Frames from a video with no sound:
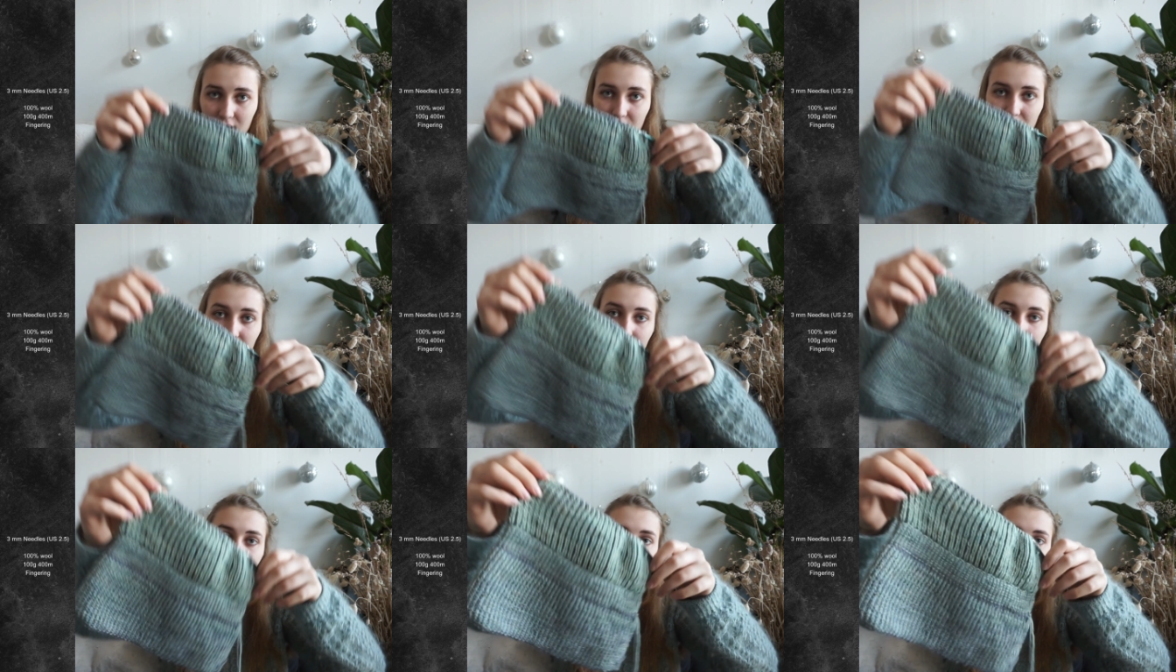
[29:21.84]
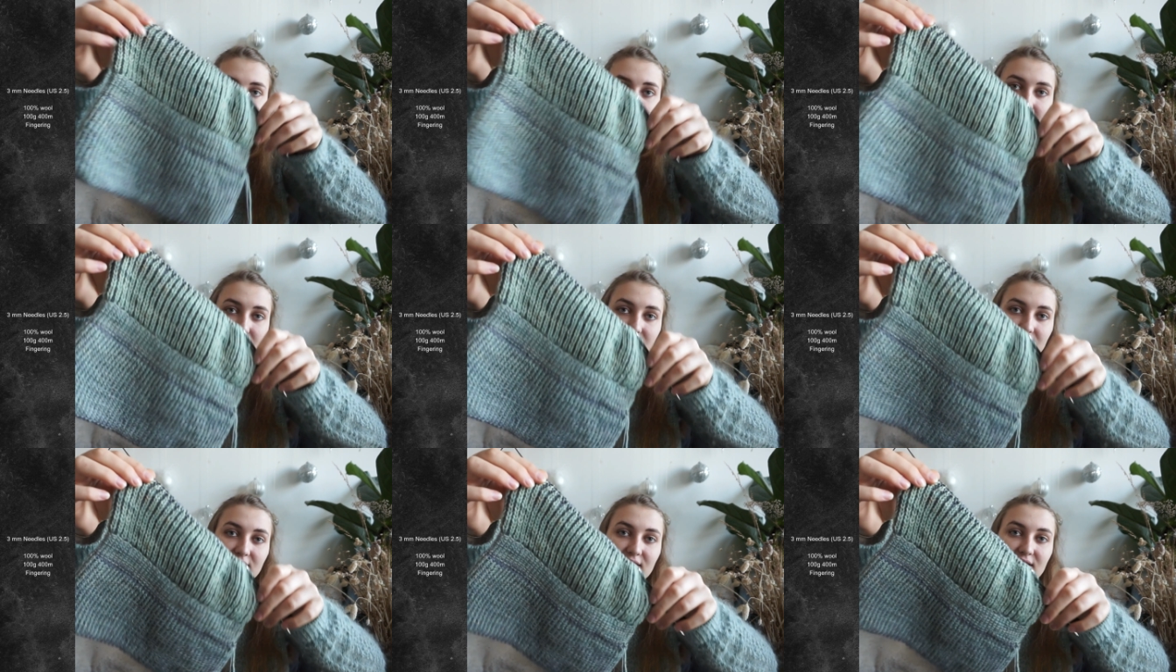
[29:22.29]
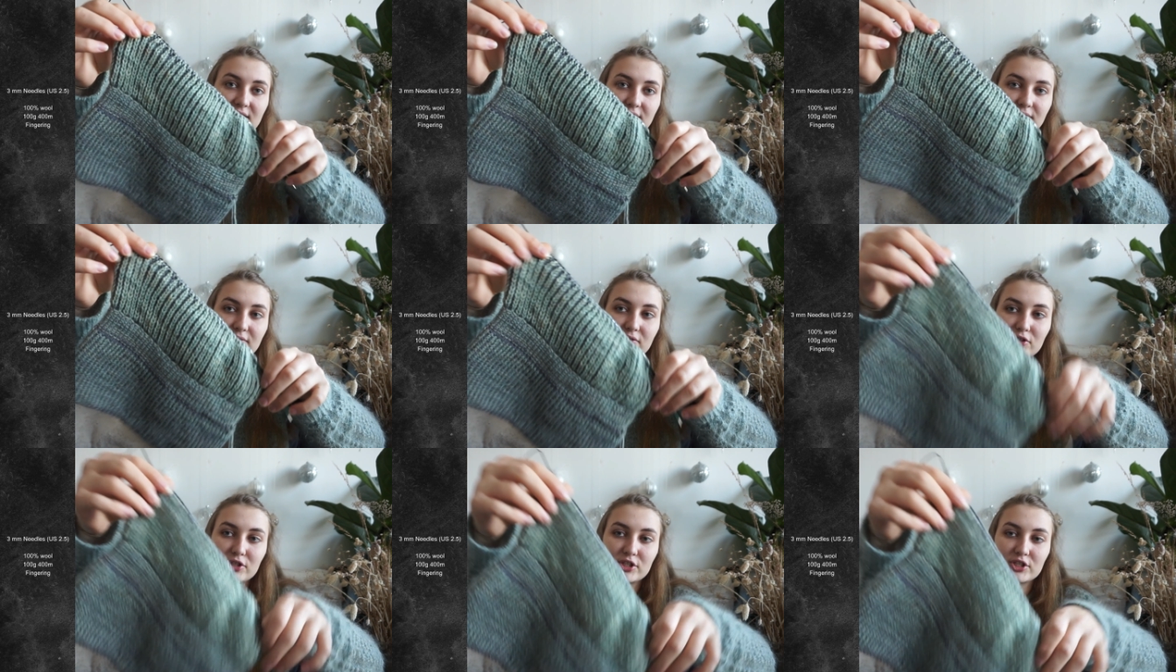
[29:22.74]
So this is his
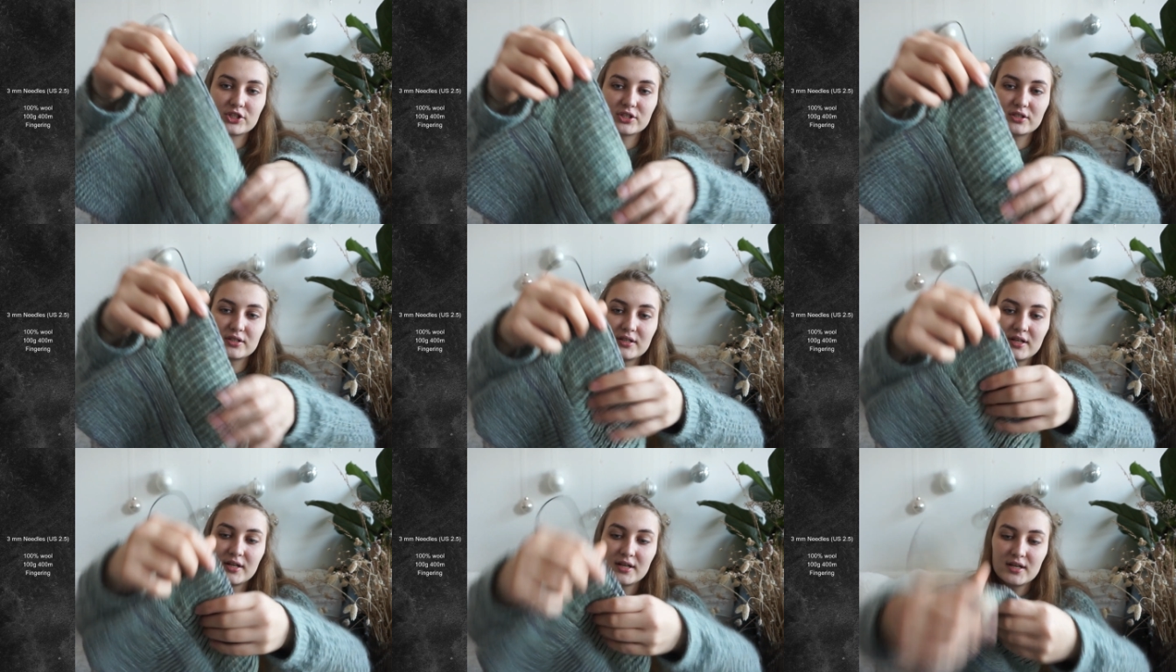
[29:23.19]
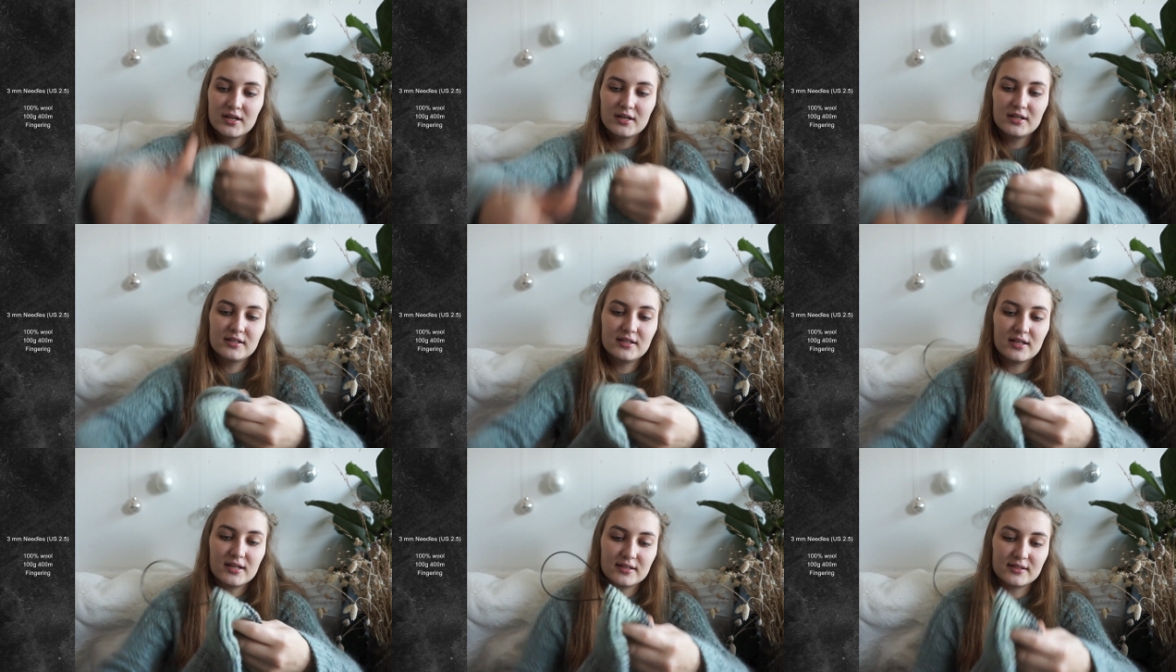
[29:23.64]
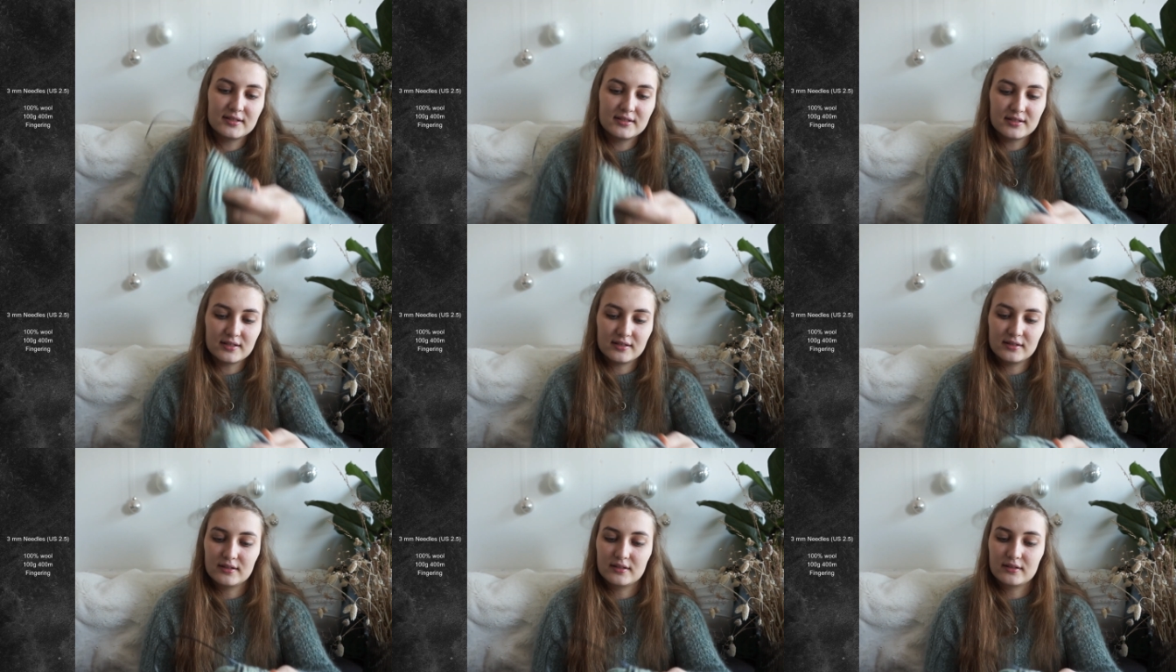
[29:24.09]
version. It's
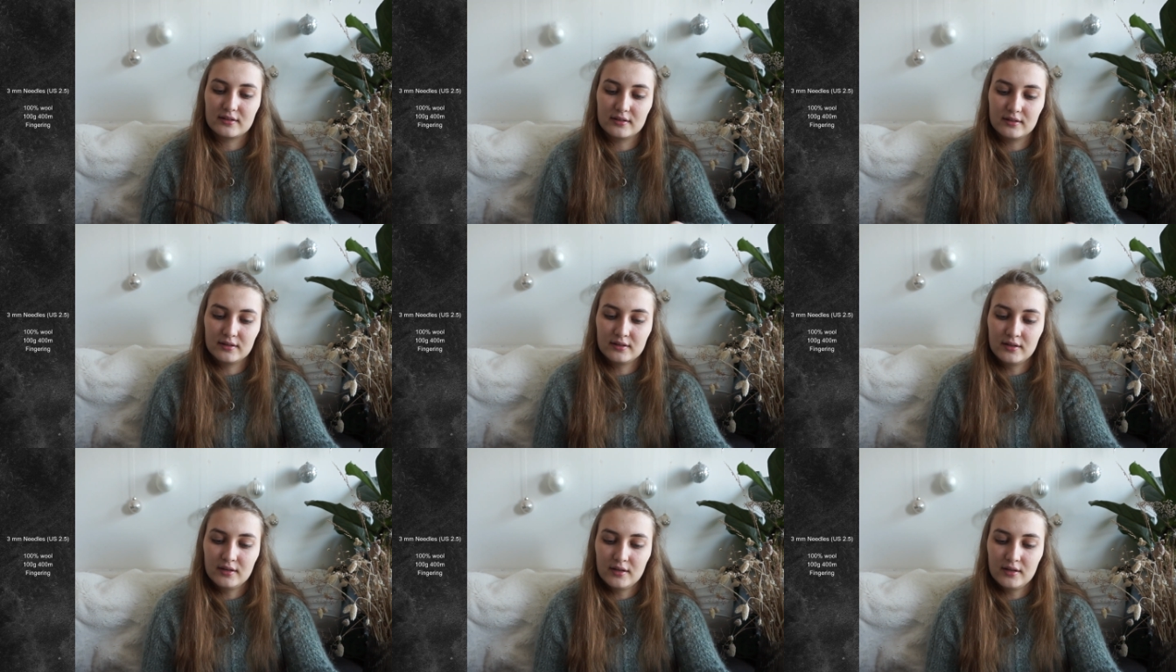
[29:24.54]
in a